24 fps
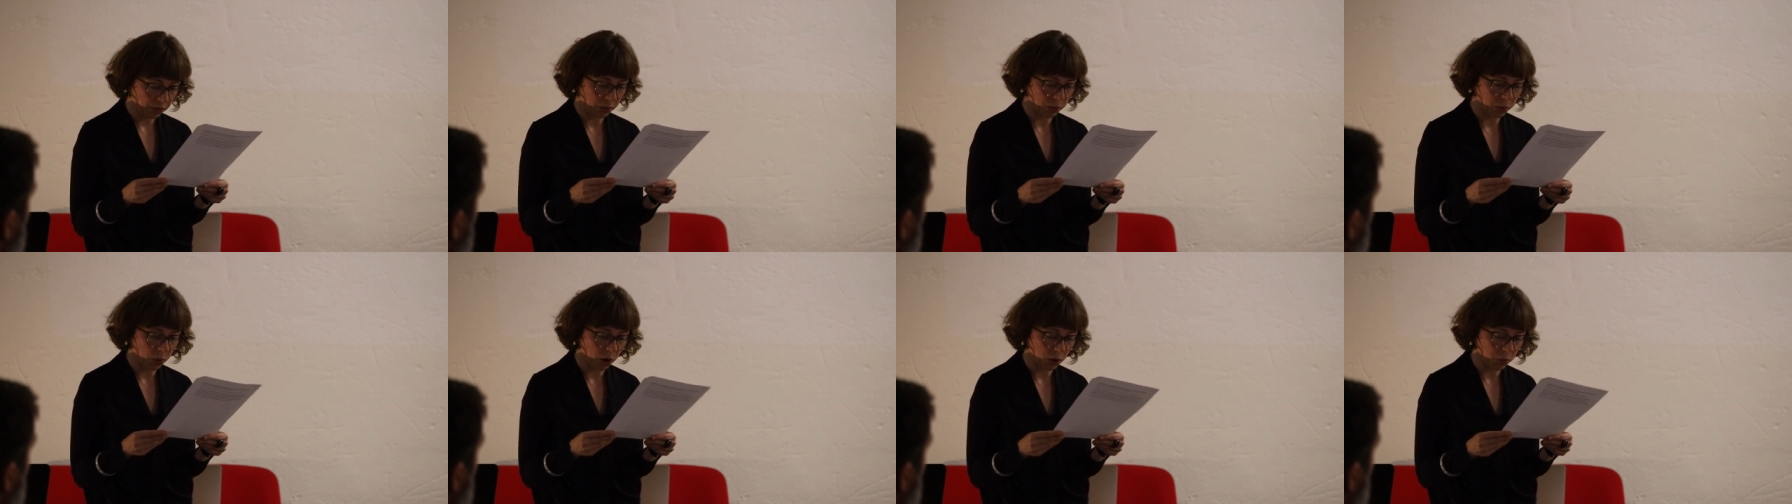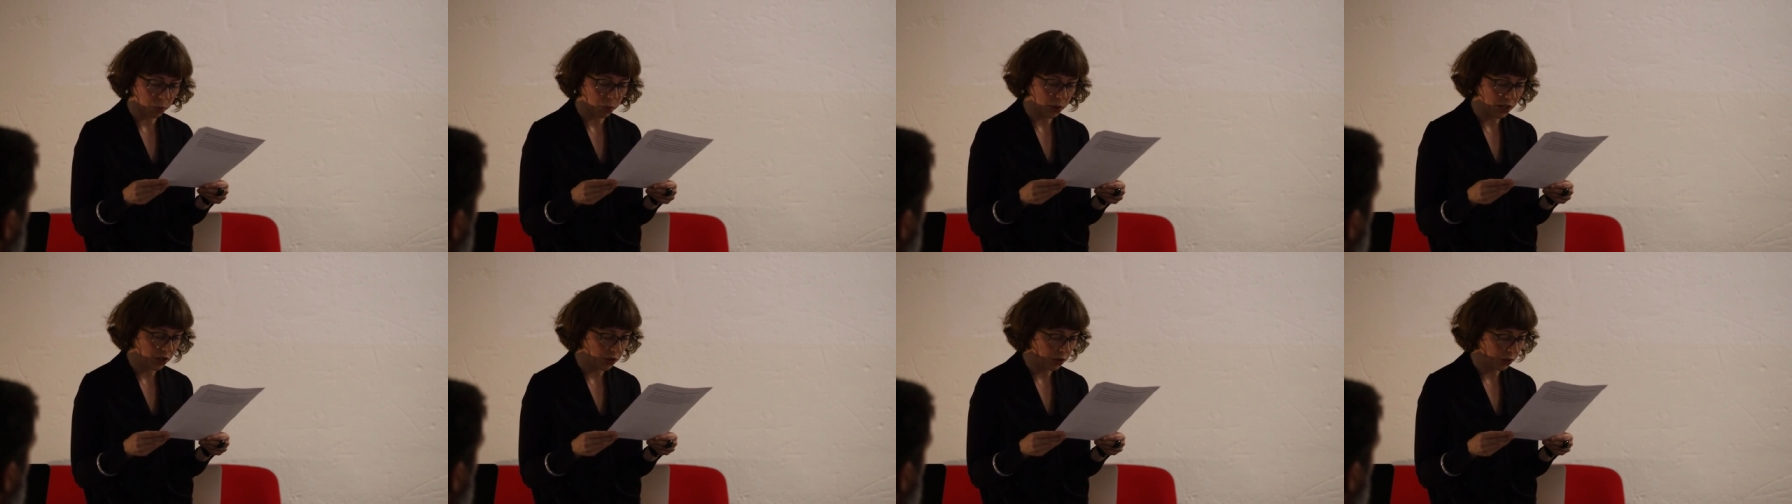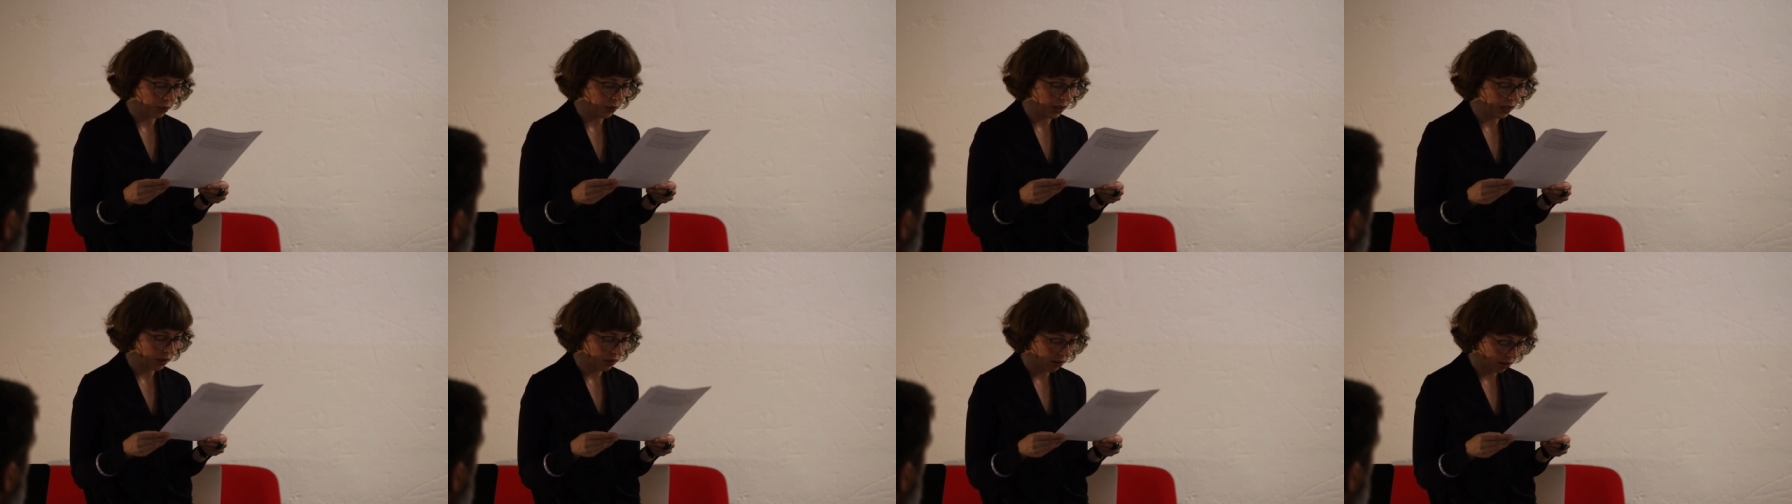from what we
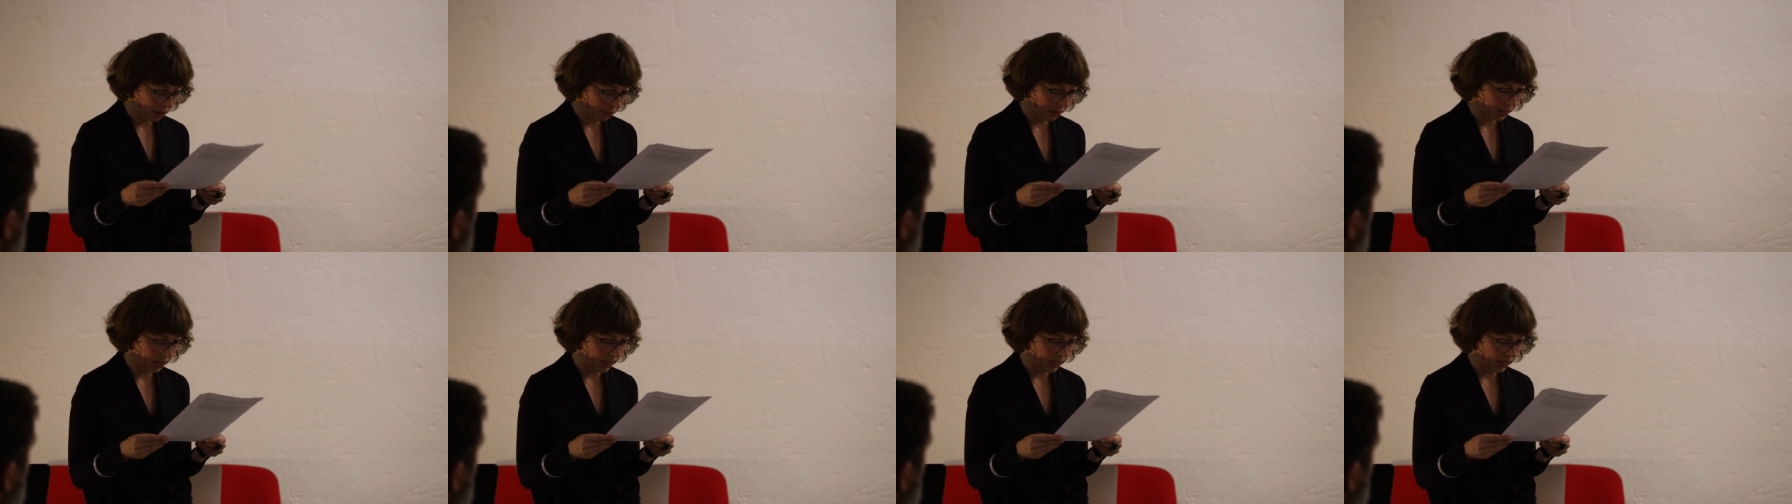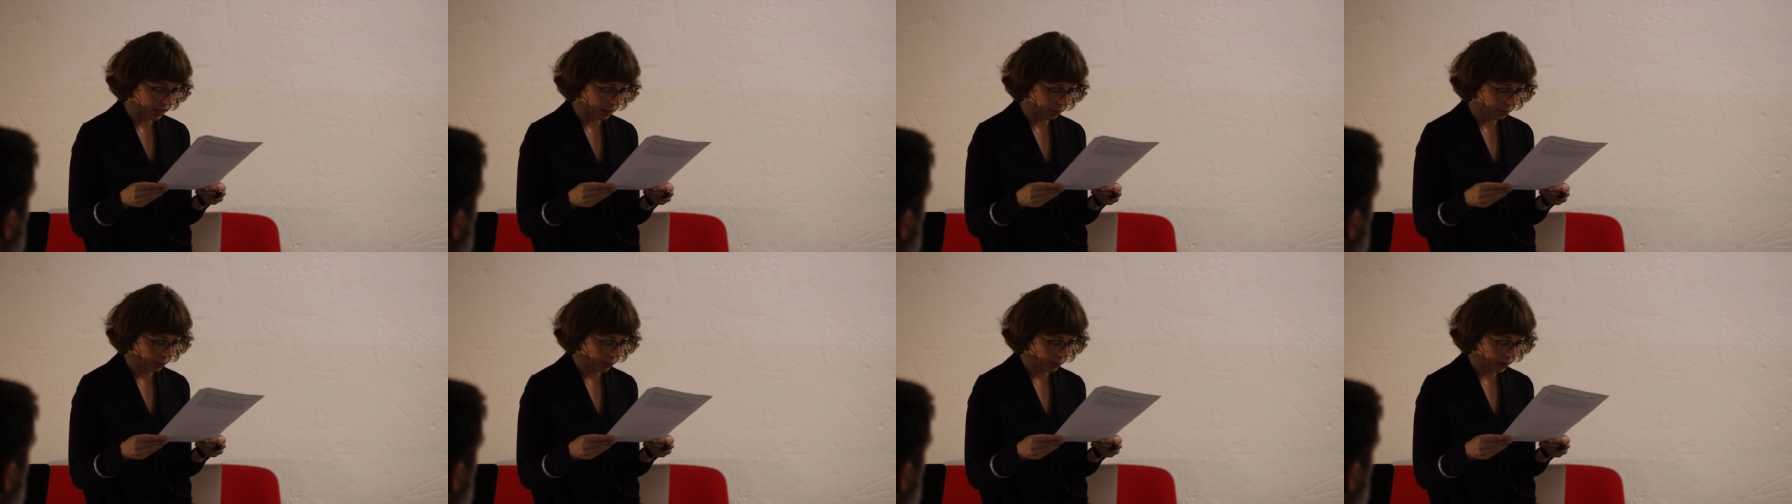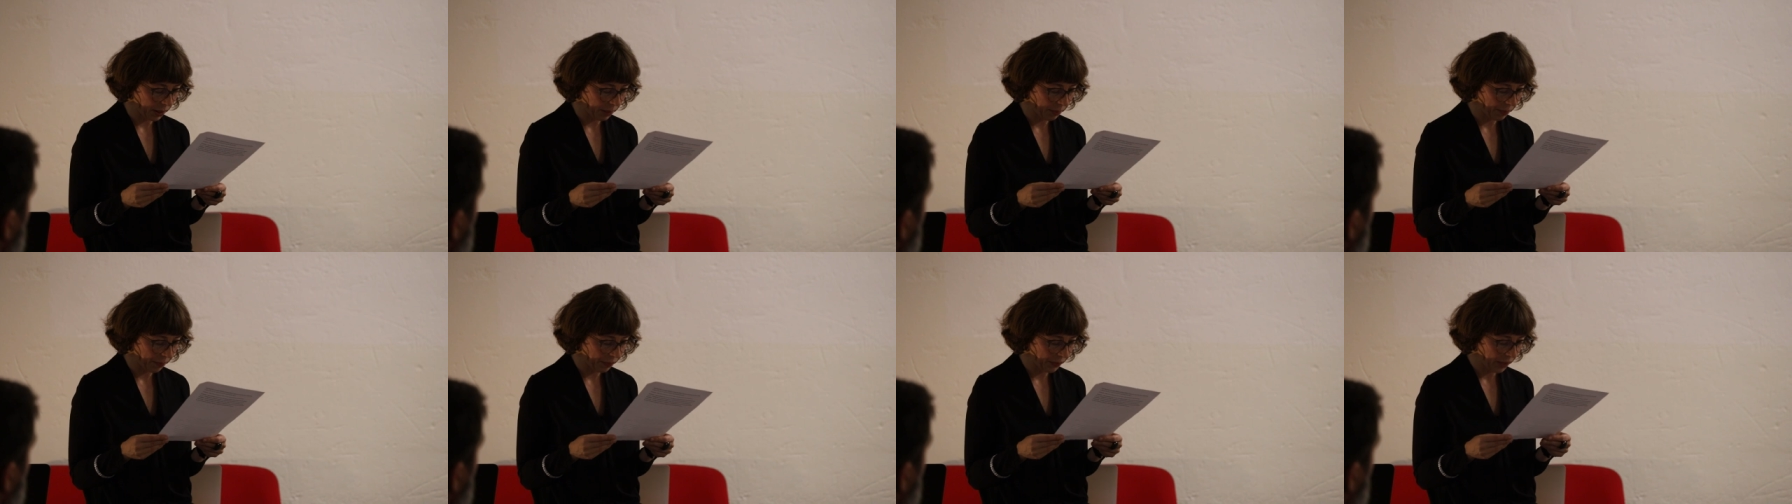do at Nottingham
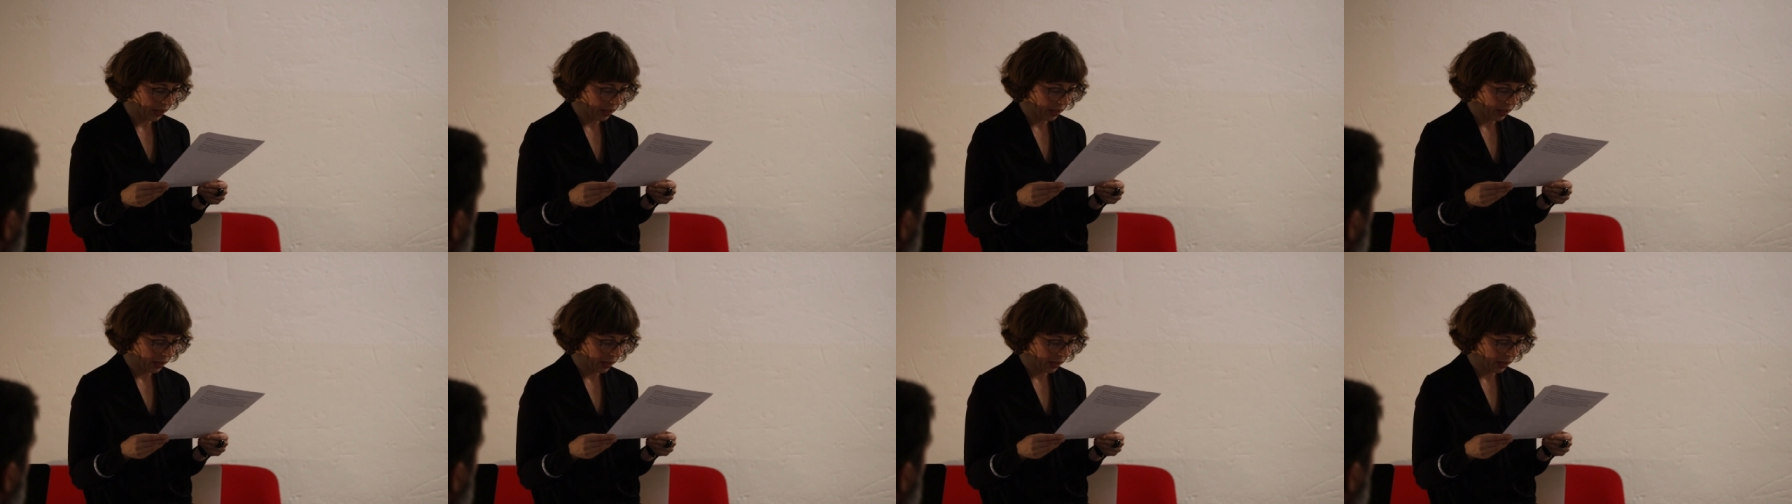Contemporary.